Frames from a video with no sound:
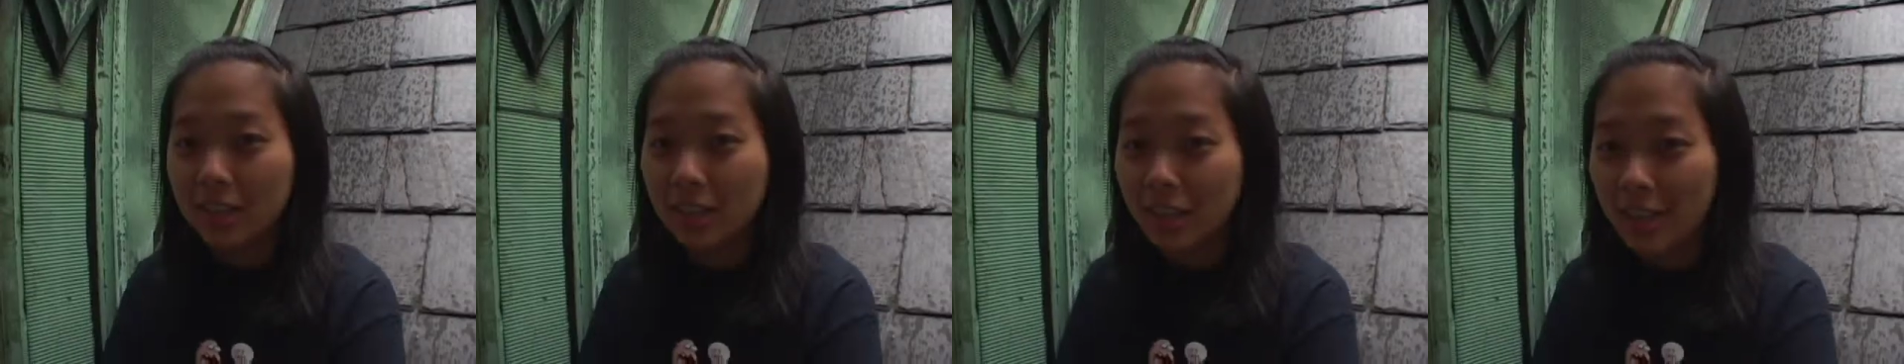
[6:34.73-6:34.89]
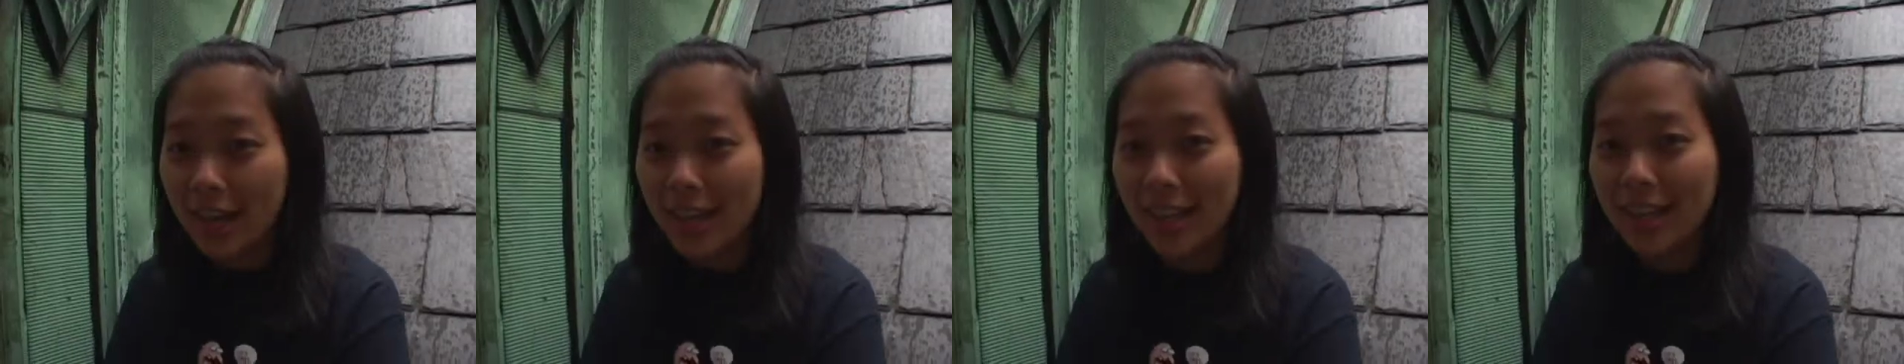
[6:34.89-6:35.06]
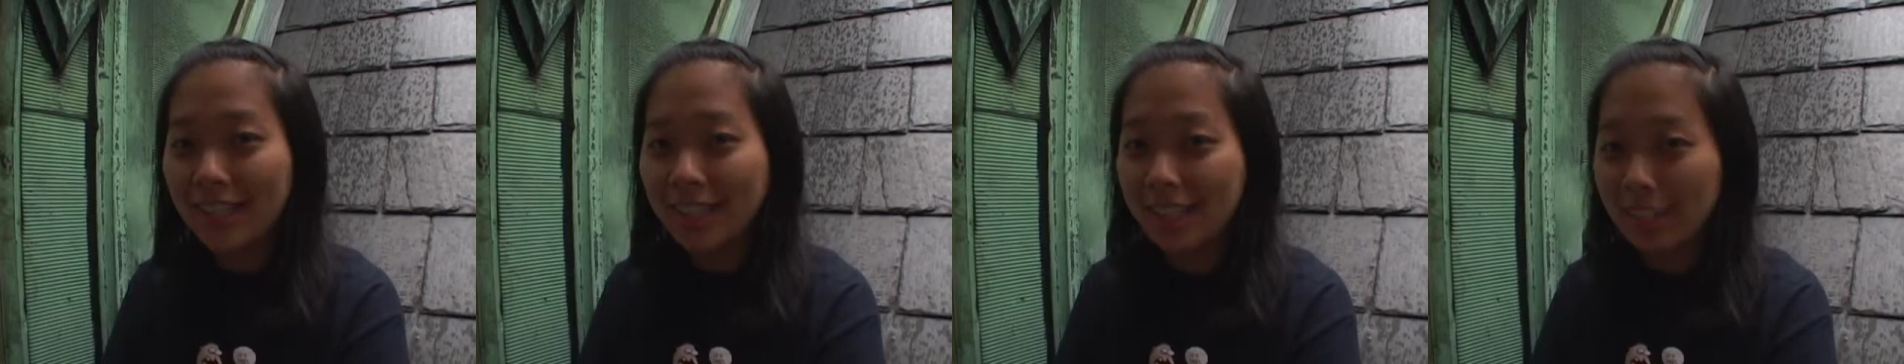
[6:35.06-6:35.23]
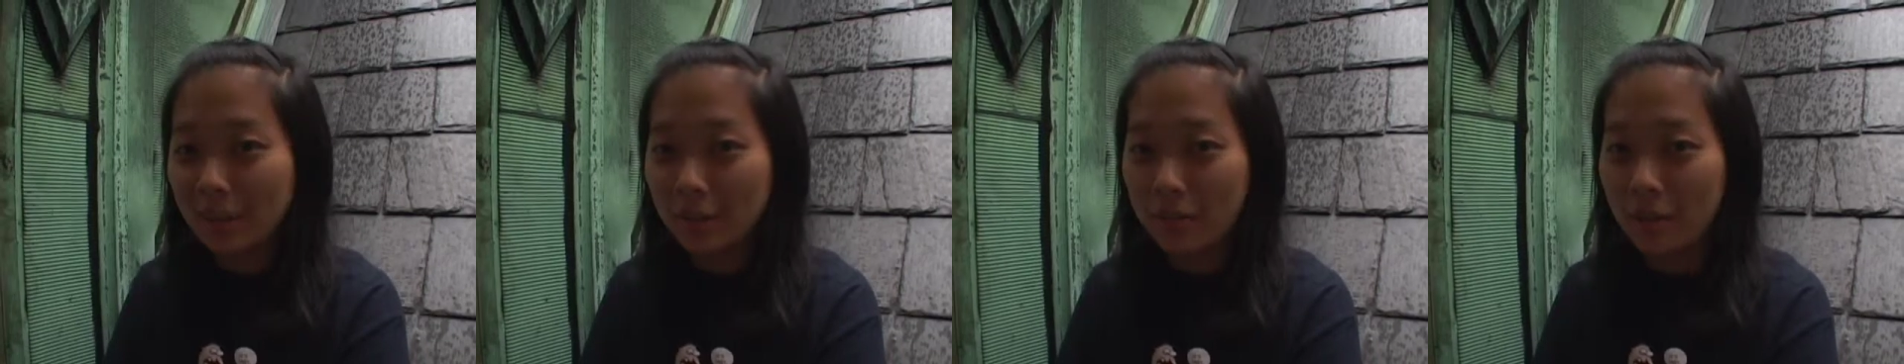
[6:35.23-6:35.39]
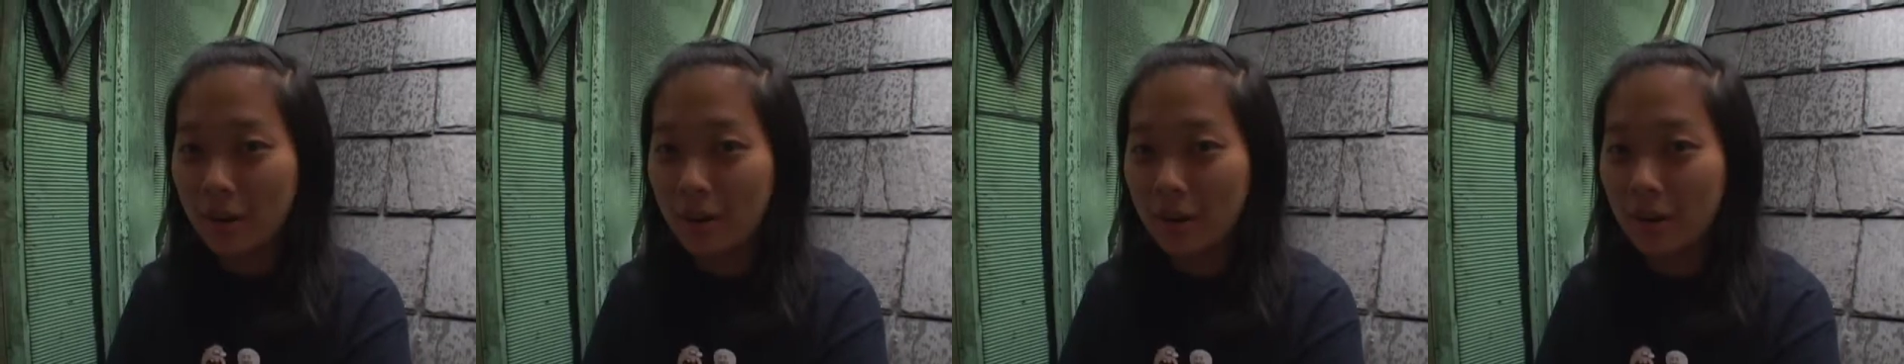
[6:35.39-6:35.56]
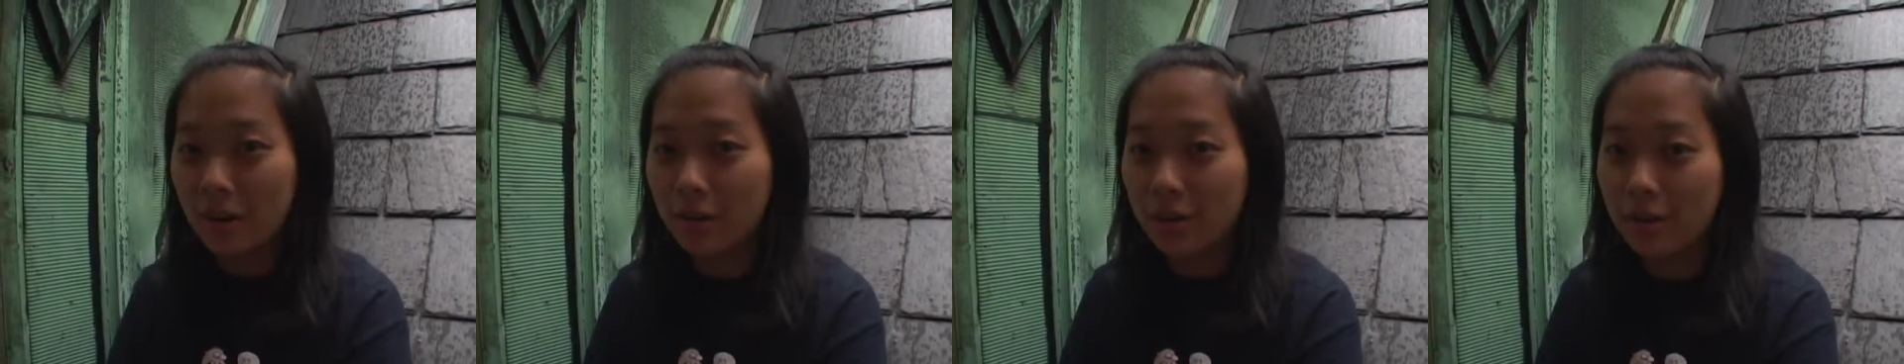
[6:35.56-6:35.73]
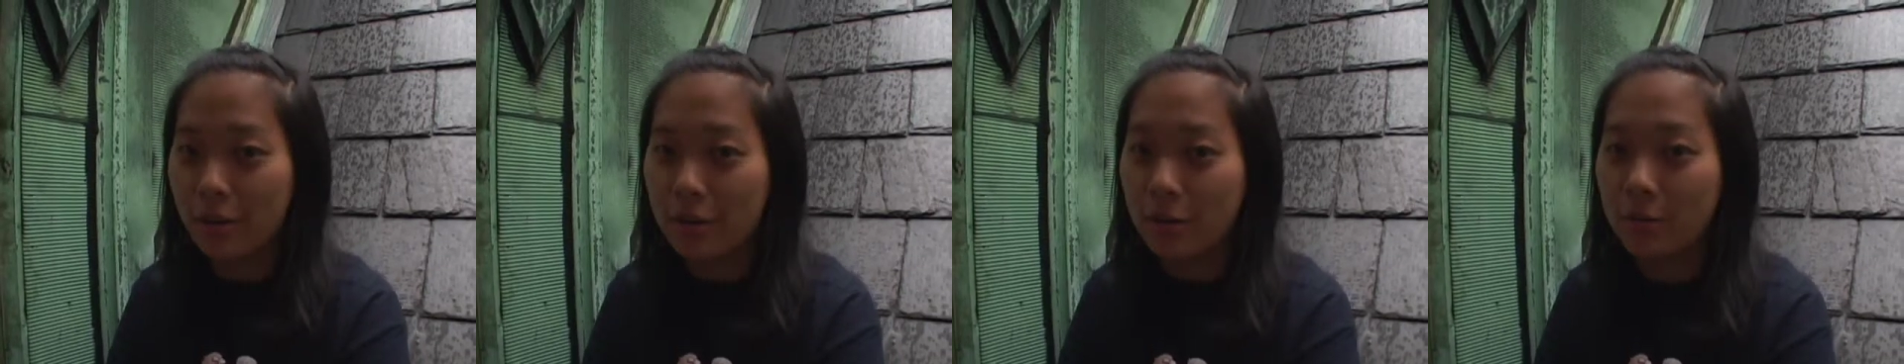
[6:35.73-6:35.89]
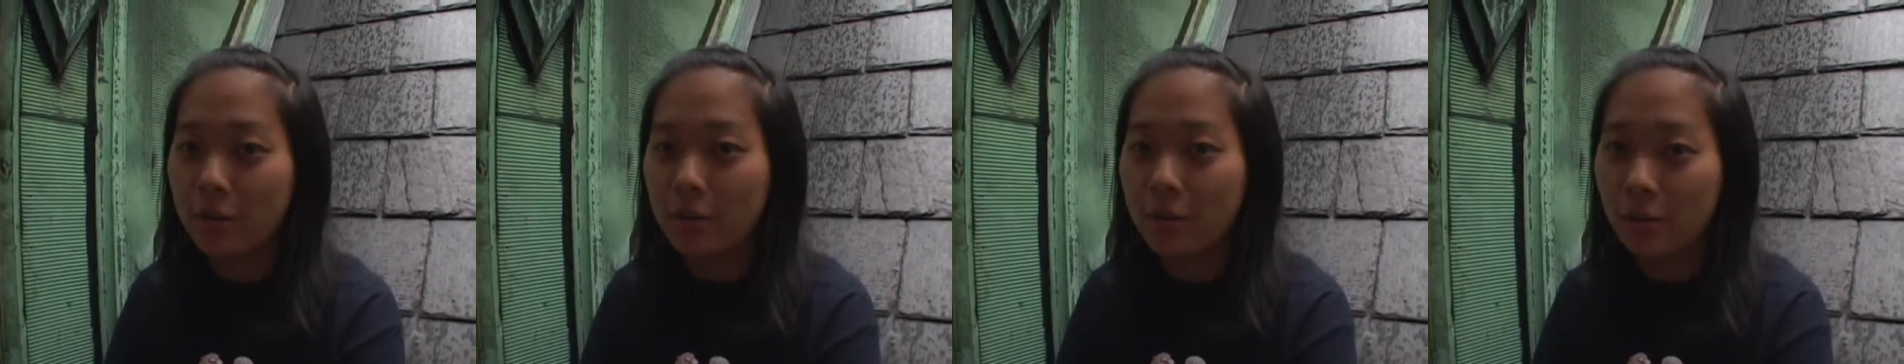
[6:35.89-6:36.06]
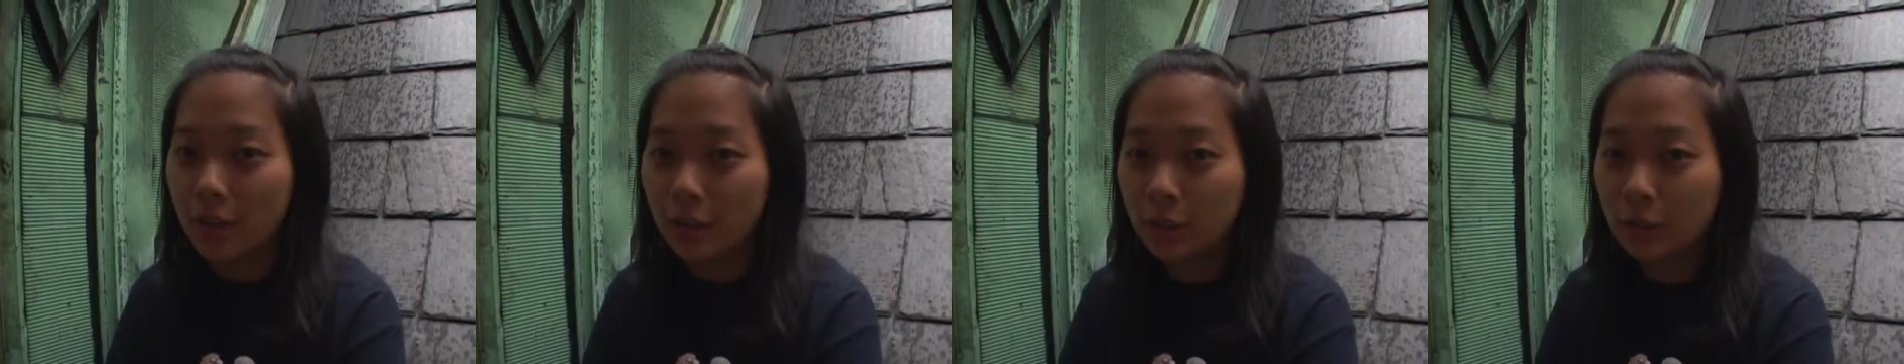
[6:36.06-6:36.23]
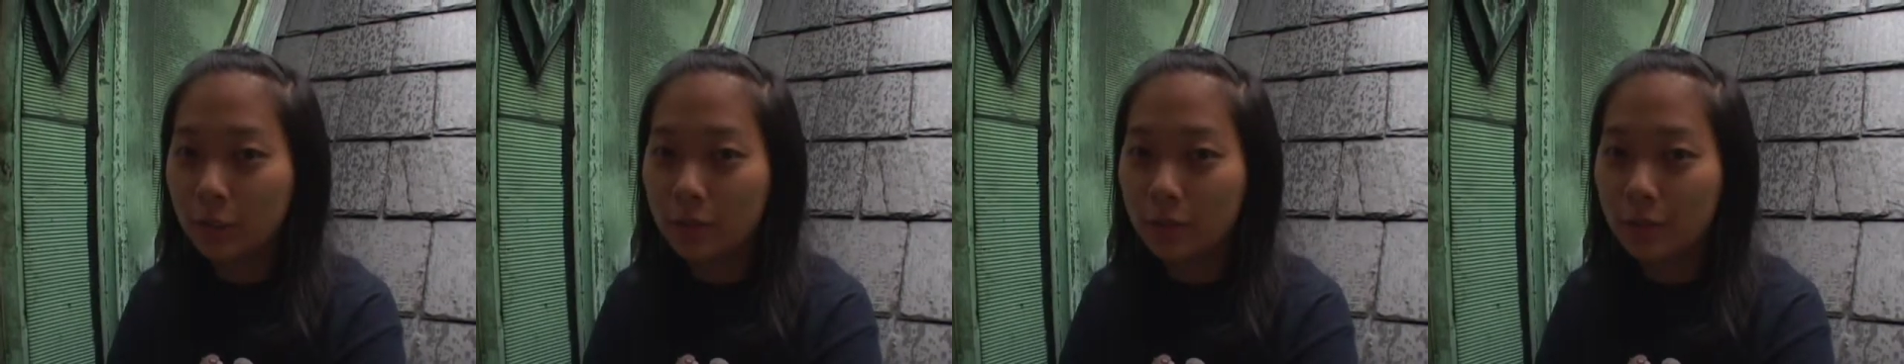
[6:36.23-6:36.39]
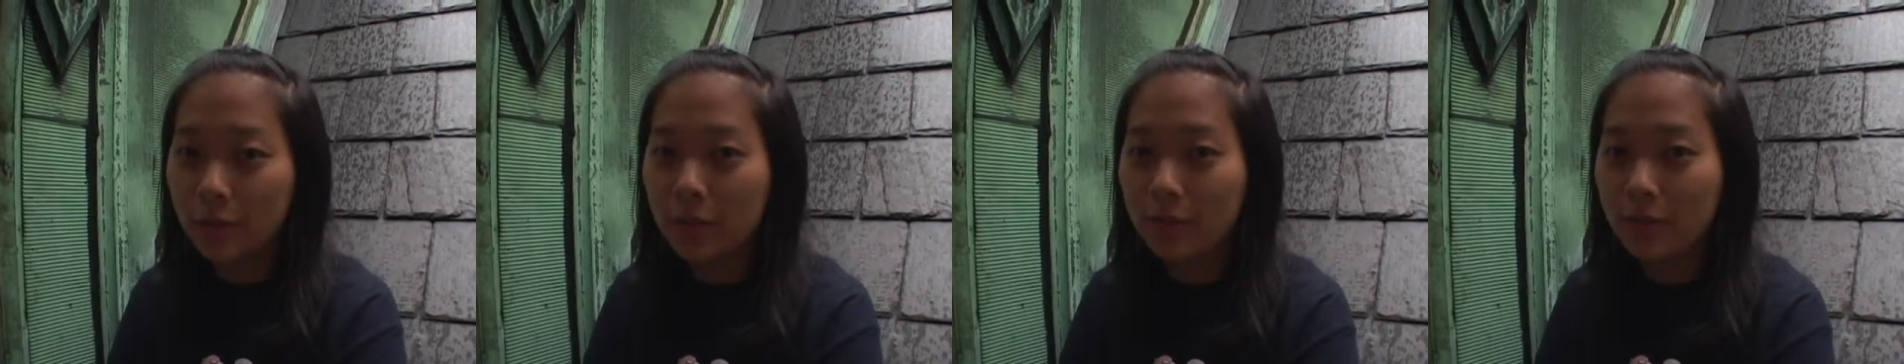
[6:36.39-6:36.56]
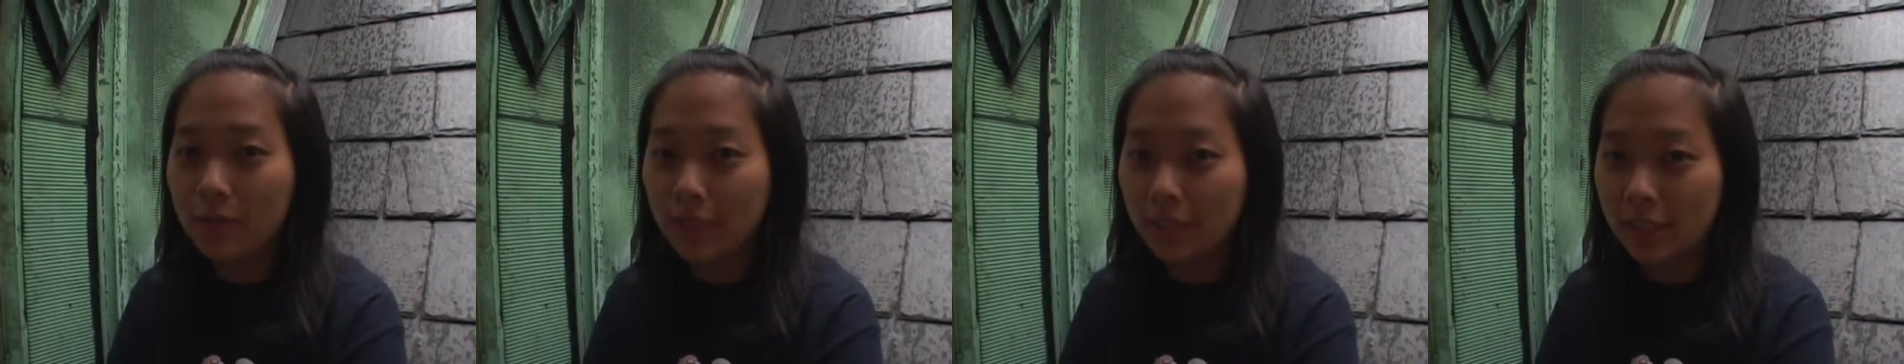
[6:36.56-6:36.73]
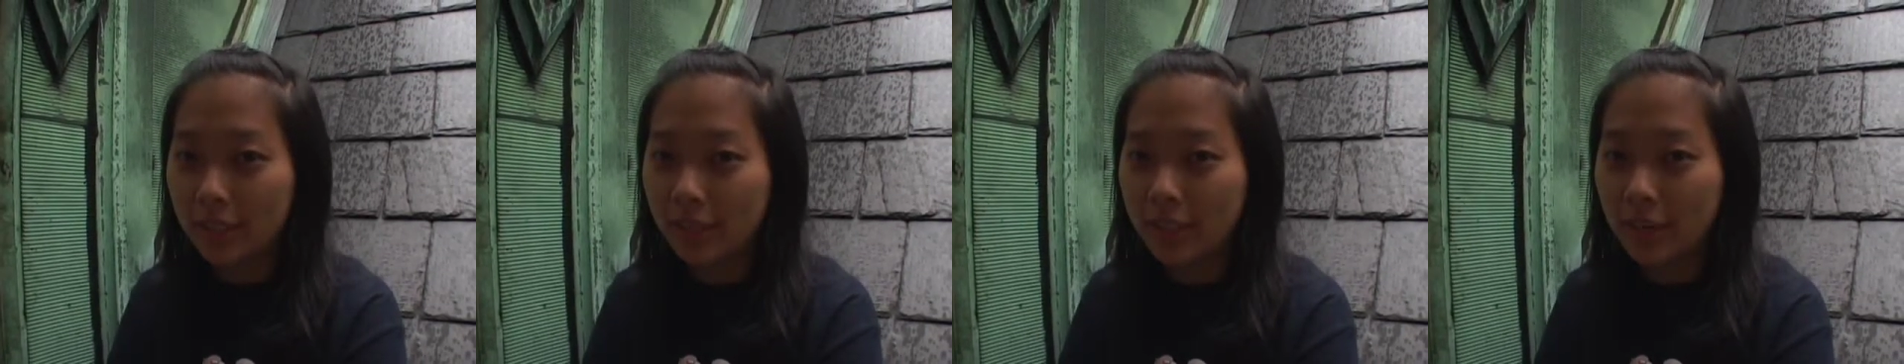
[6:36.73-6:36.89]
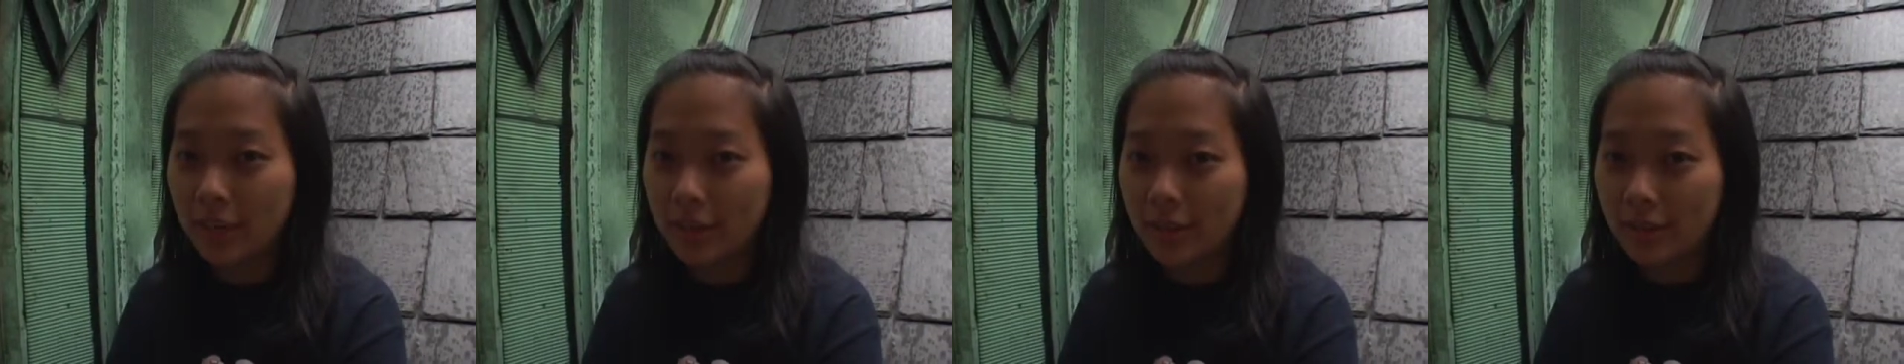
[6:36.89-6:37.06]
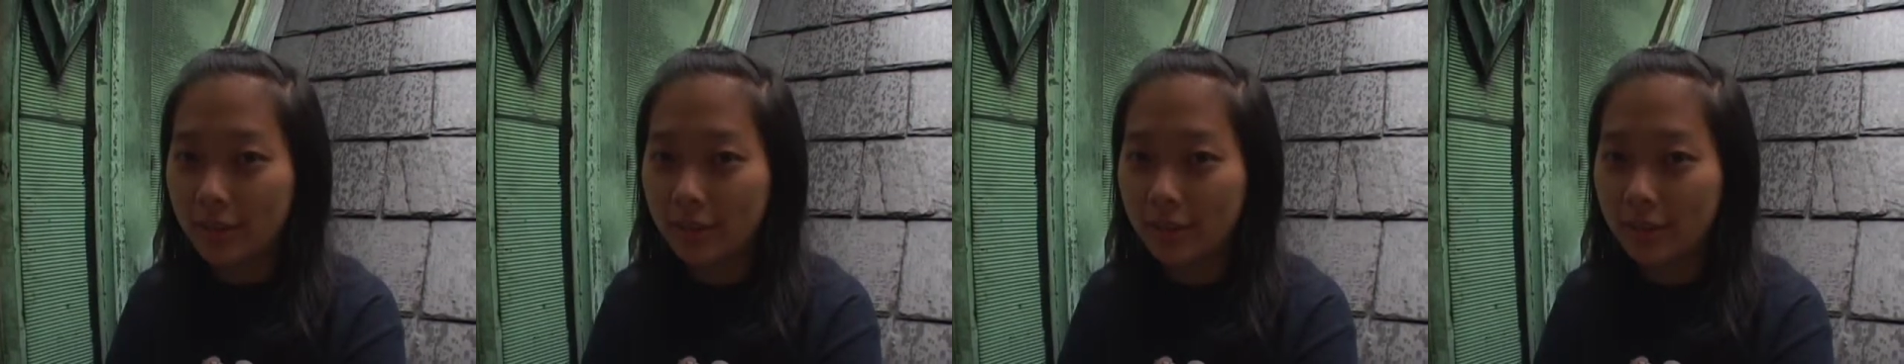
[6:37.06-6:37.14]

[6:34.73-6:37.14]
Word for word: Today is a tomorrow. You were only dreaming of yesterday.